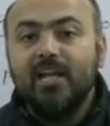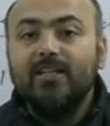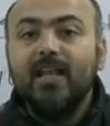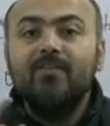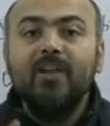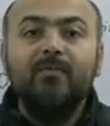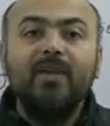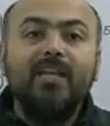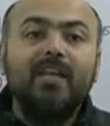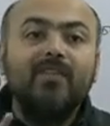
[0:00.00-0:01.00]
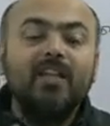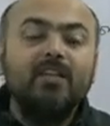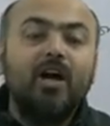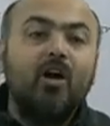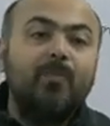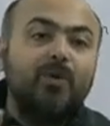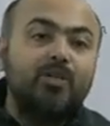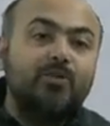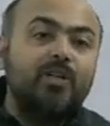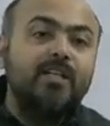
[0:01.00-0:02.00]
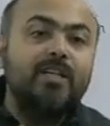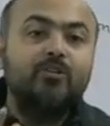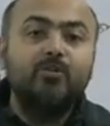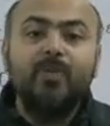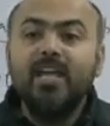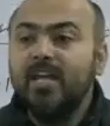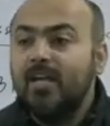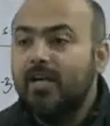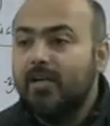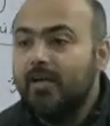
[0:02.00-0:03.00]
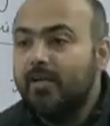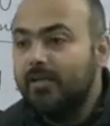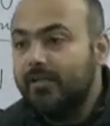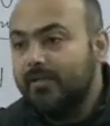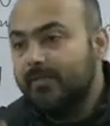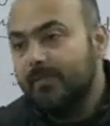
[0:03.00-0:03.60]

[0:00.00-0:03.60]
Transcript: they will be given the opportunity to be heard.